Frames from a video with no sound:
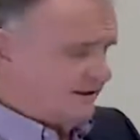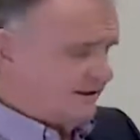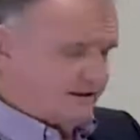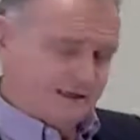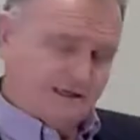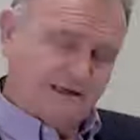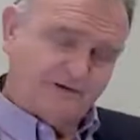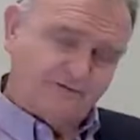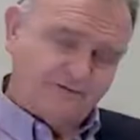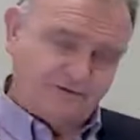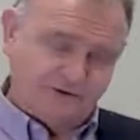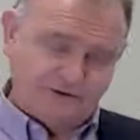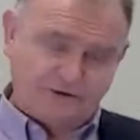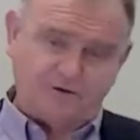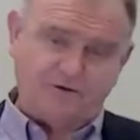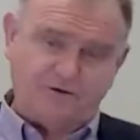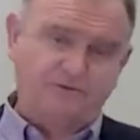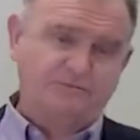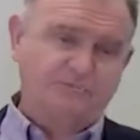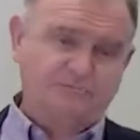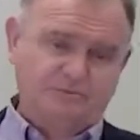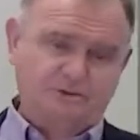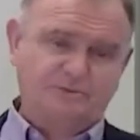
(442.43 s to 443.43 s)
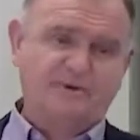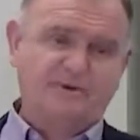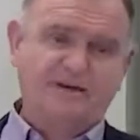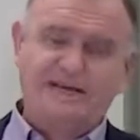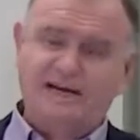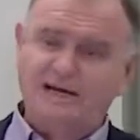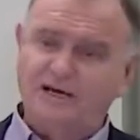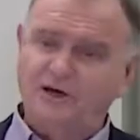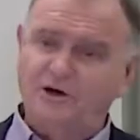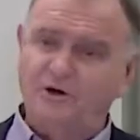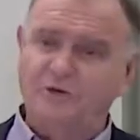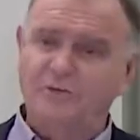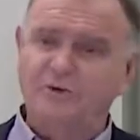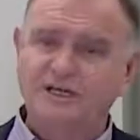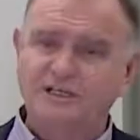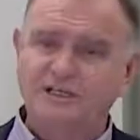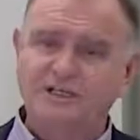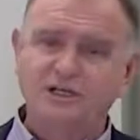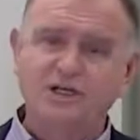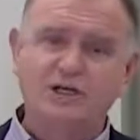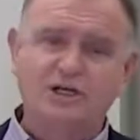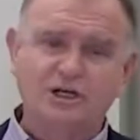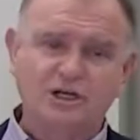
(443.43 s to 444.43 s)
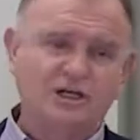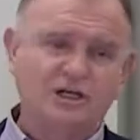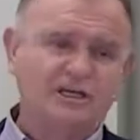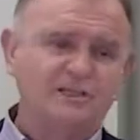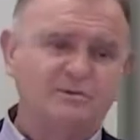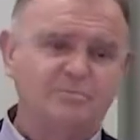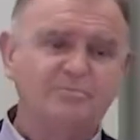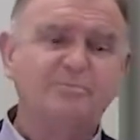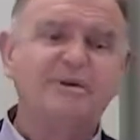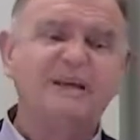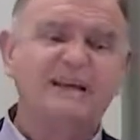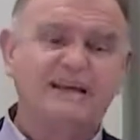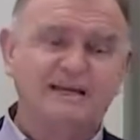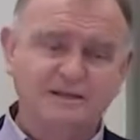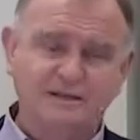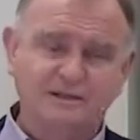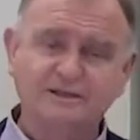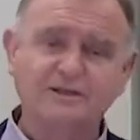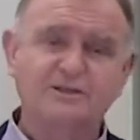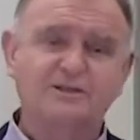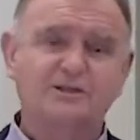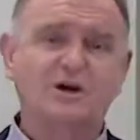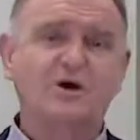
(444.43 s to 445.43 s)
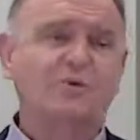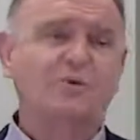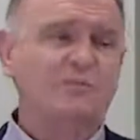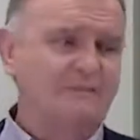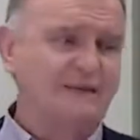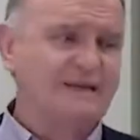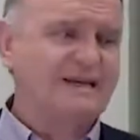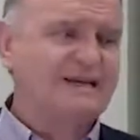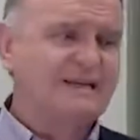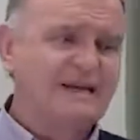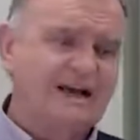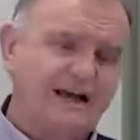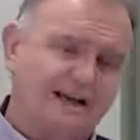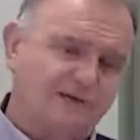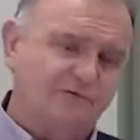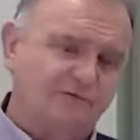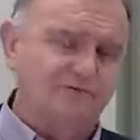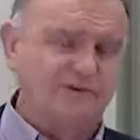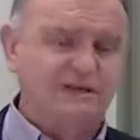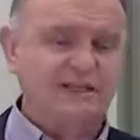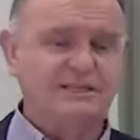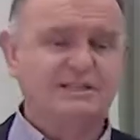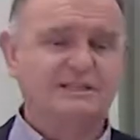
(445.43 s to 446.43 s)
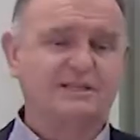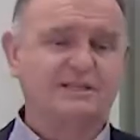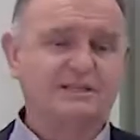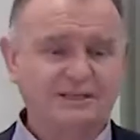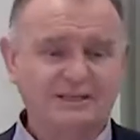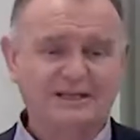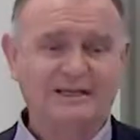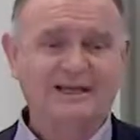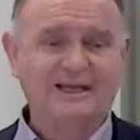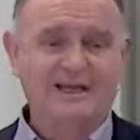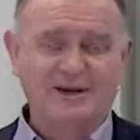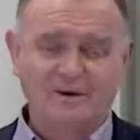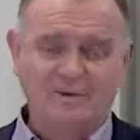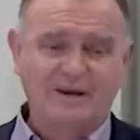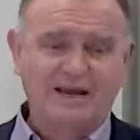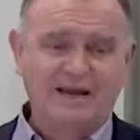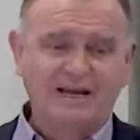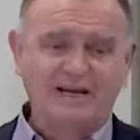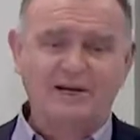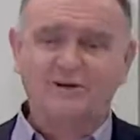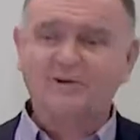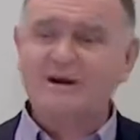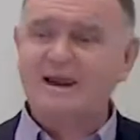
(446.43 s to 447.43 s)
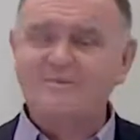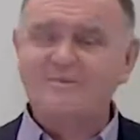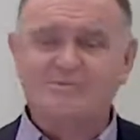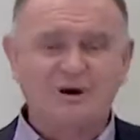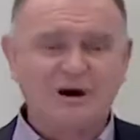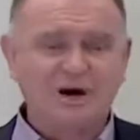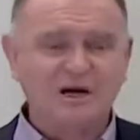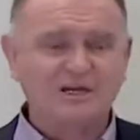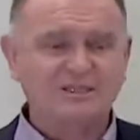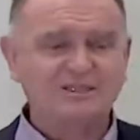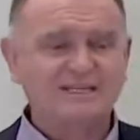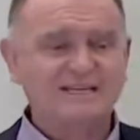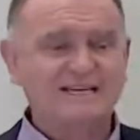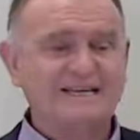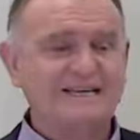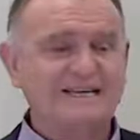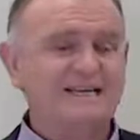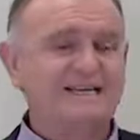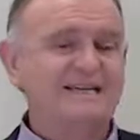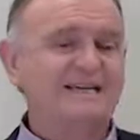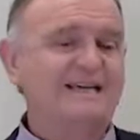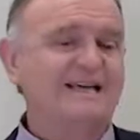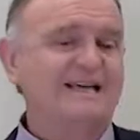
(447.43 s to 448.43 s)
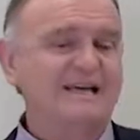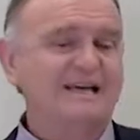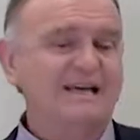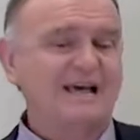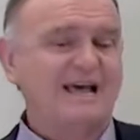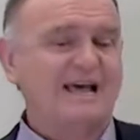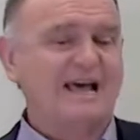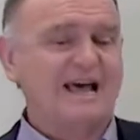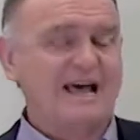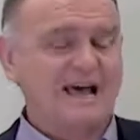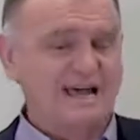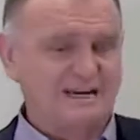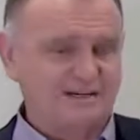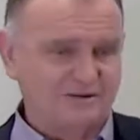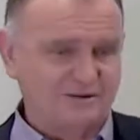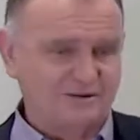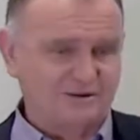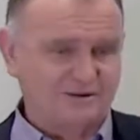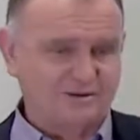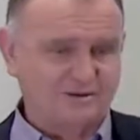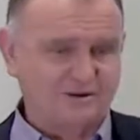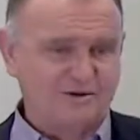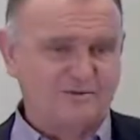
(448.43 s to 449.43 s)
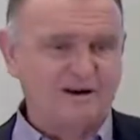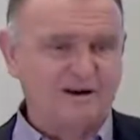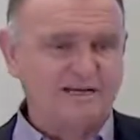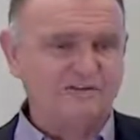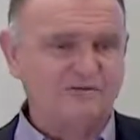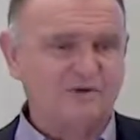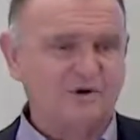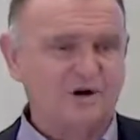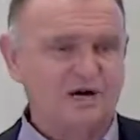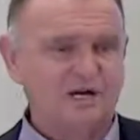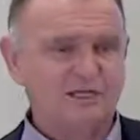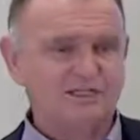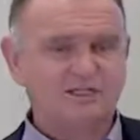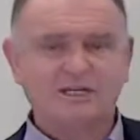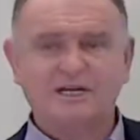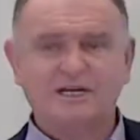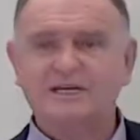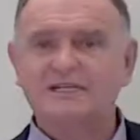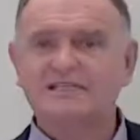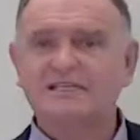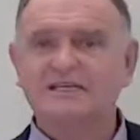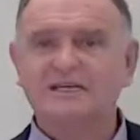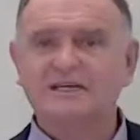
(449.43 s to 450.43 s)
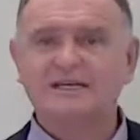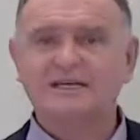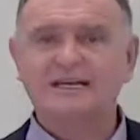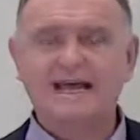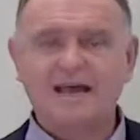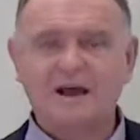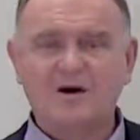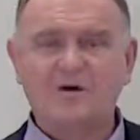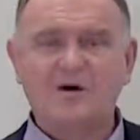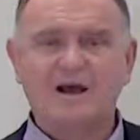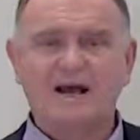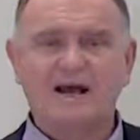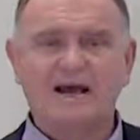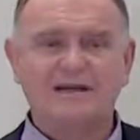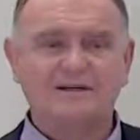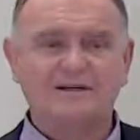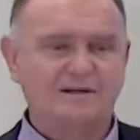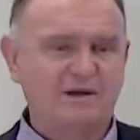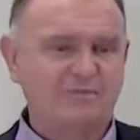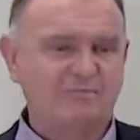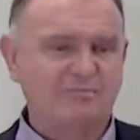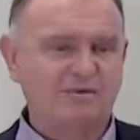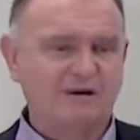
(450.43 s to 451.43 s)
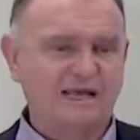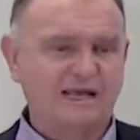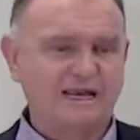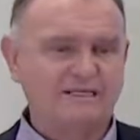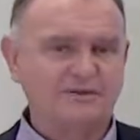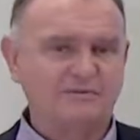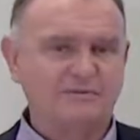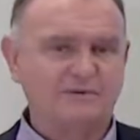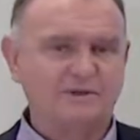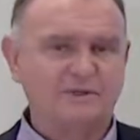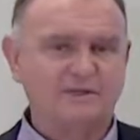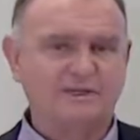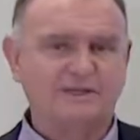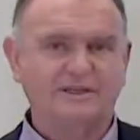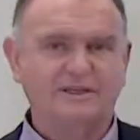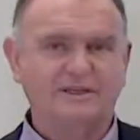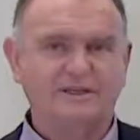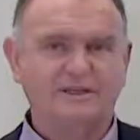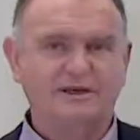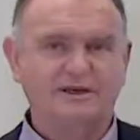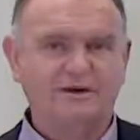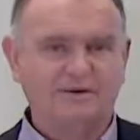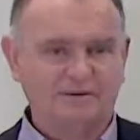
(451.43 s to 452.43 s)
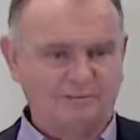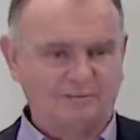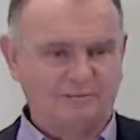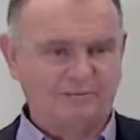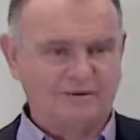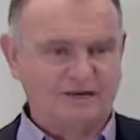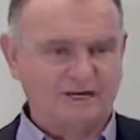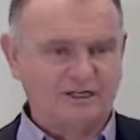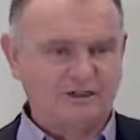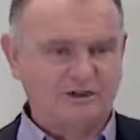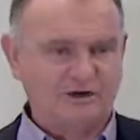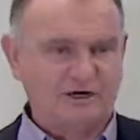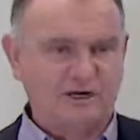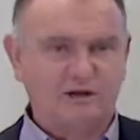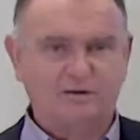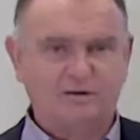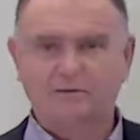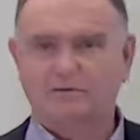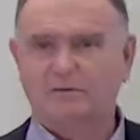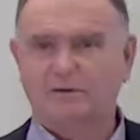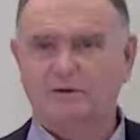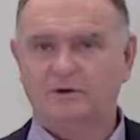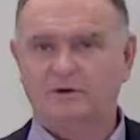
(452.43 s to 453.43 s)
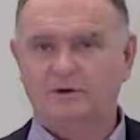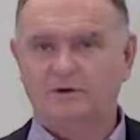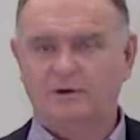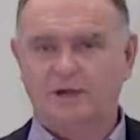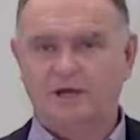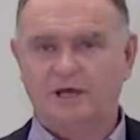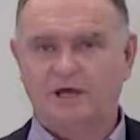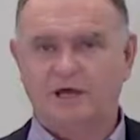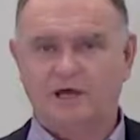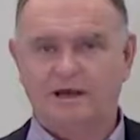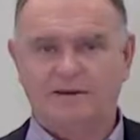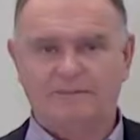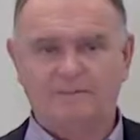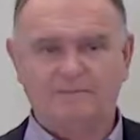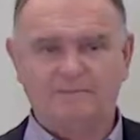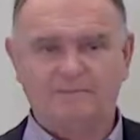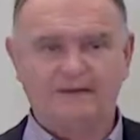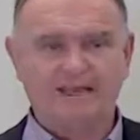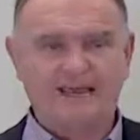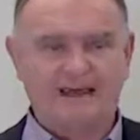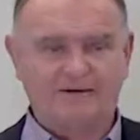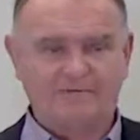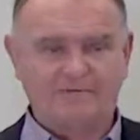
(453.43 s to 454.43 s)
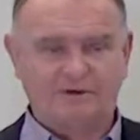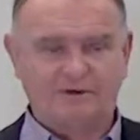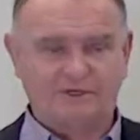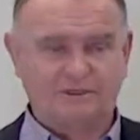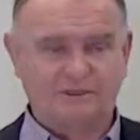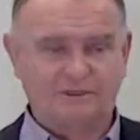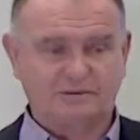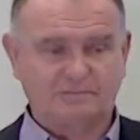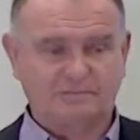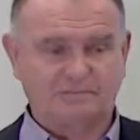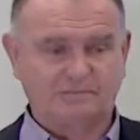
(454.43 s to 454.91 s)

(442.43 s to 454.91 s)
if you're speaking in Norwegian, early is beer, so it kind of fits. We had a great party, and the reservoir engineers now had a place within the Petrel canvas.